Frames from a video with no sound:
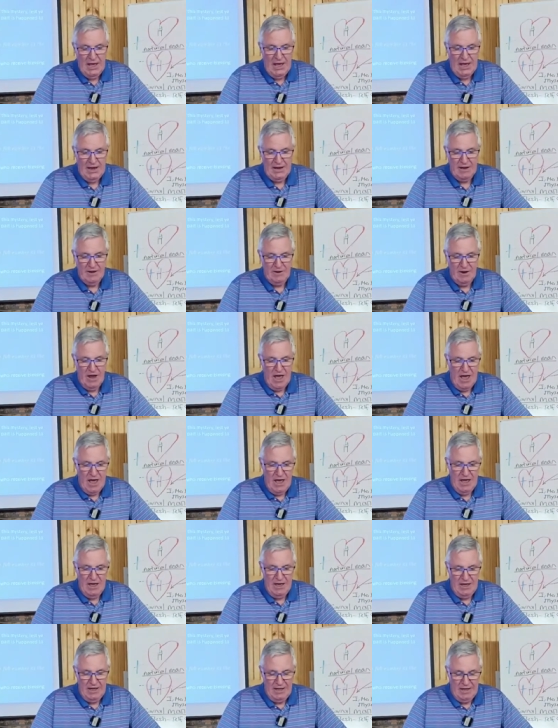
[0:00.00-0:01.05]
And in
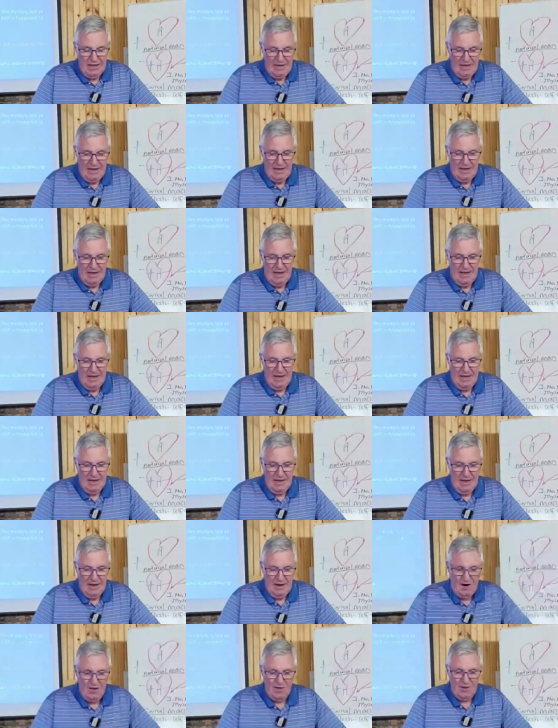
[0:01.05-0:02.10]
the, uh, uh,
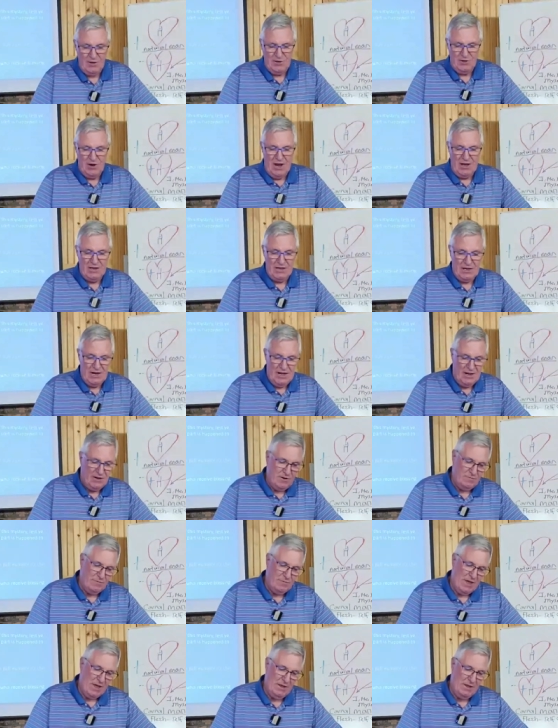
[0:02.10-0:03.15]
another
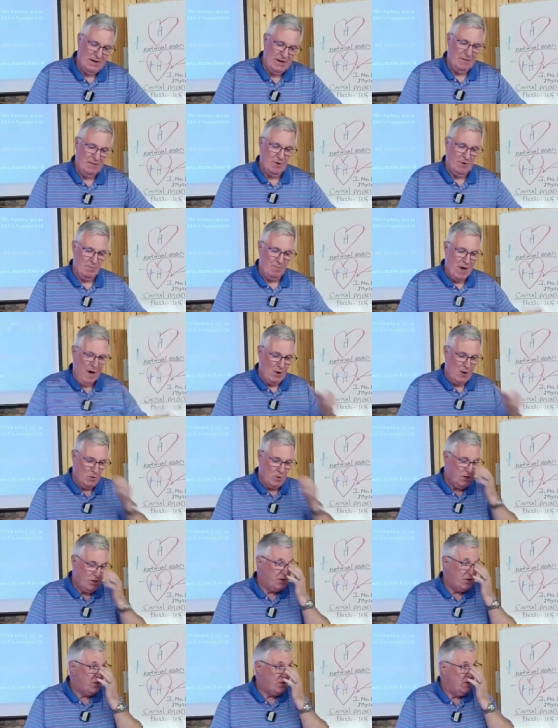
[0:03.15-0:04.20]
translator by the name of
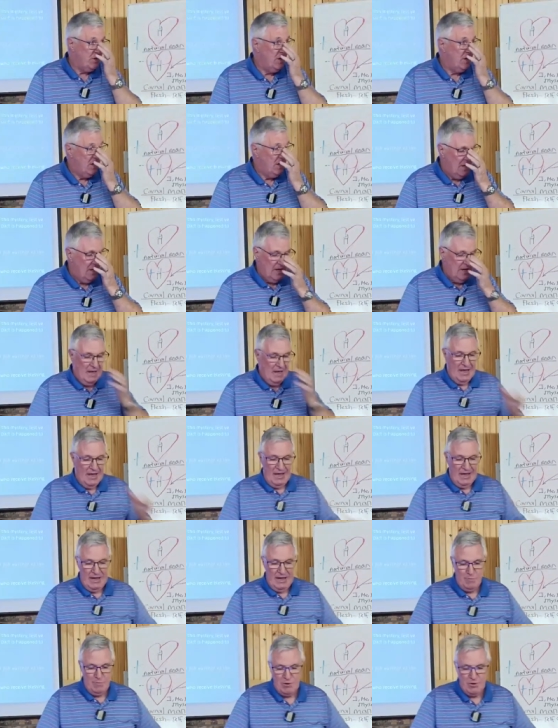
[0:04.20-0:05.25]
Mounce, uh,
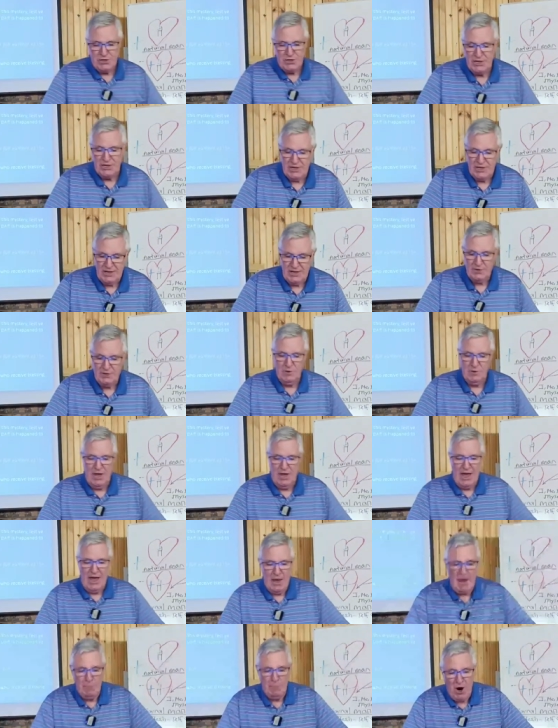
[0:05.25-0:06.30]
he puts it this way
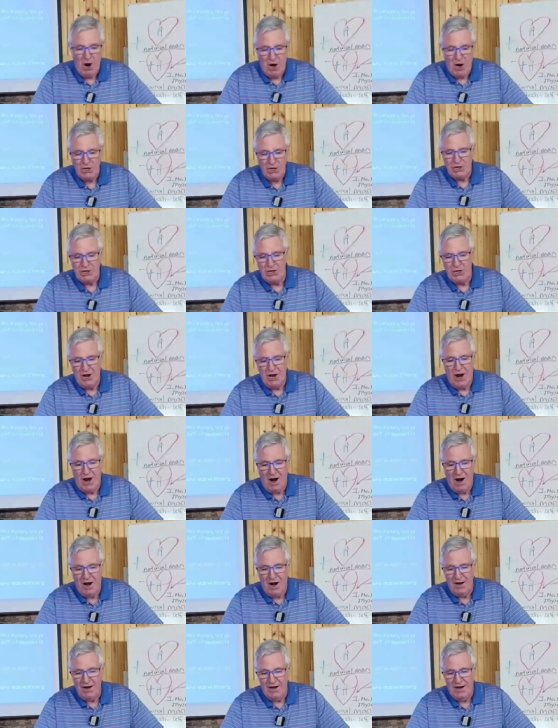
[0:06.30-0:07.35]
a partial
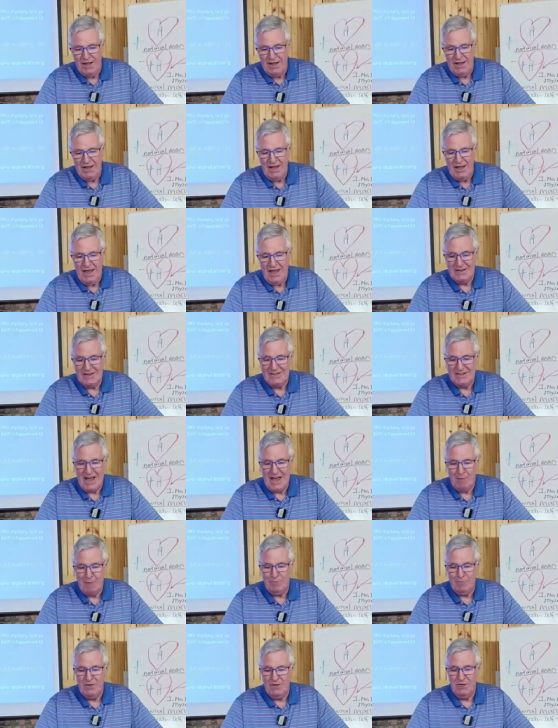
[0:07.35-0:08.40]
hardening has
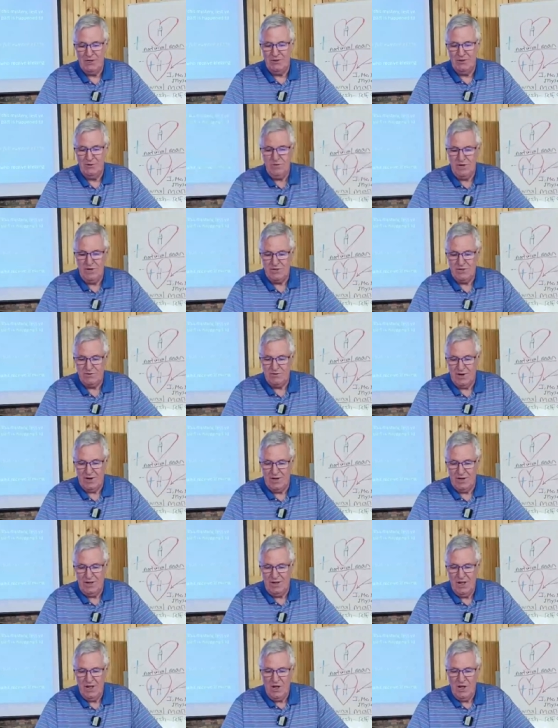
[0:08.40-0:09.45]
happened to
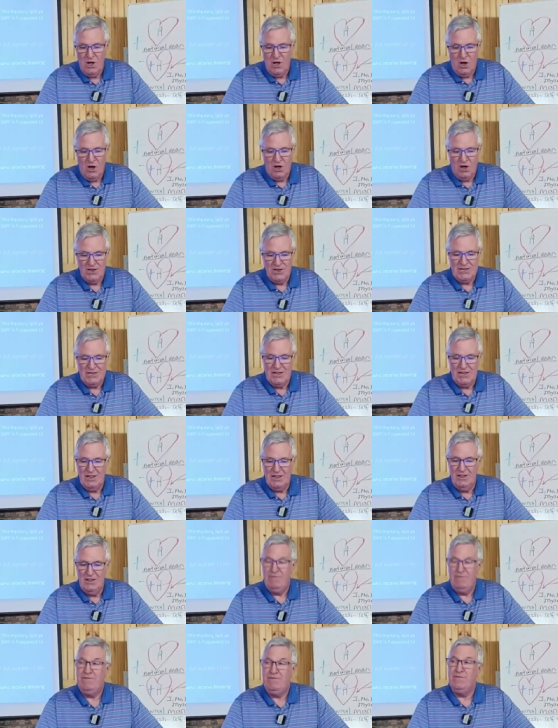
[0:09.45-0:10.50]
Israel until
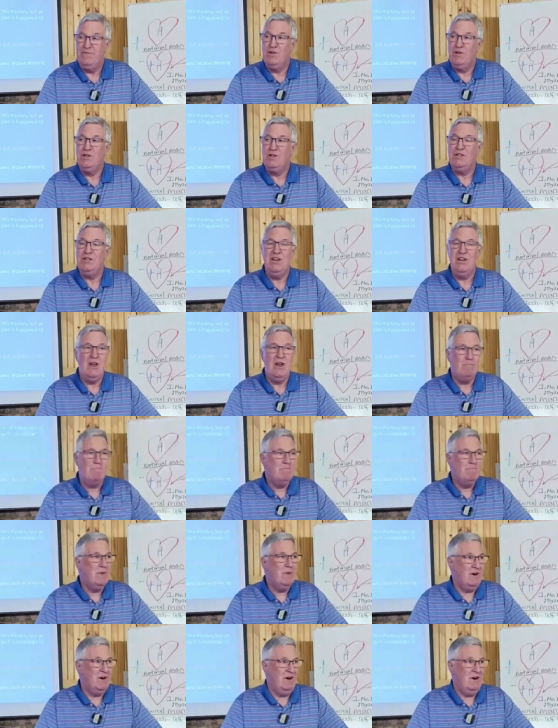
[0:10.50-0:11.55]
the full
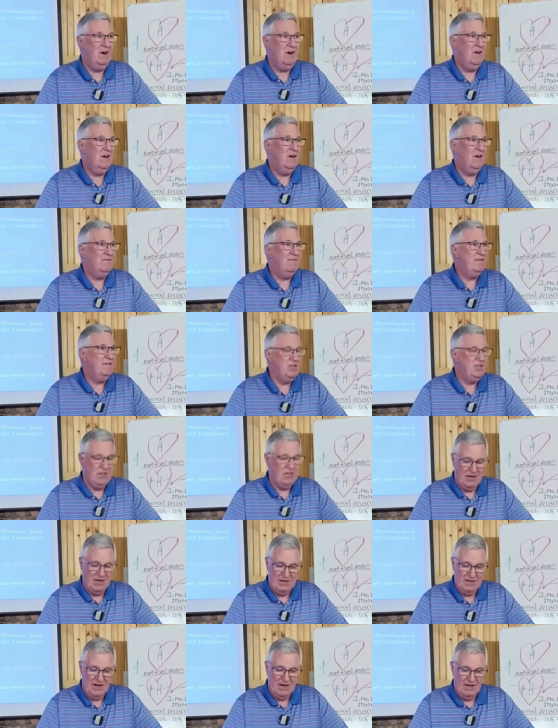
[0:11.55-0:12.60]
number of the
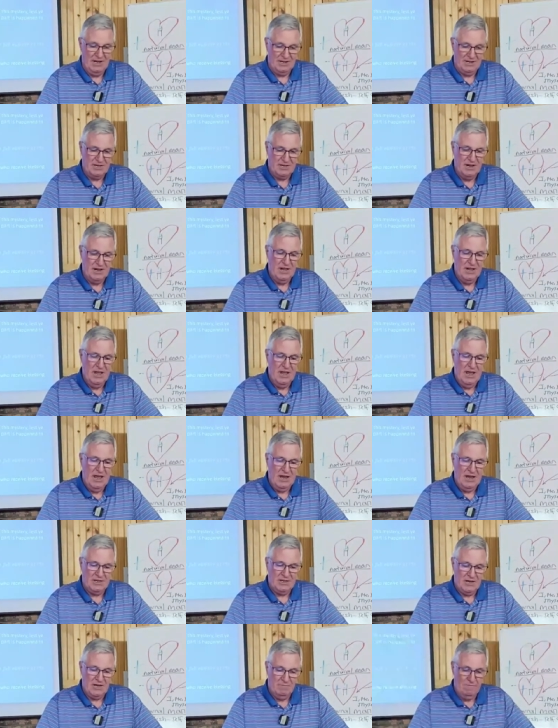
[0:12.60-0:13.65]
Gentiles
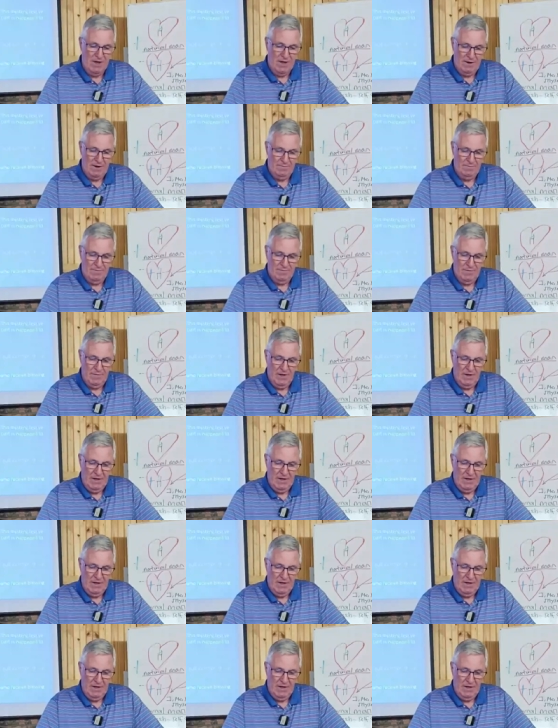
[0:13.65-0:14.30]
has come in.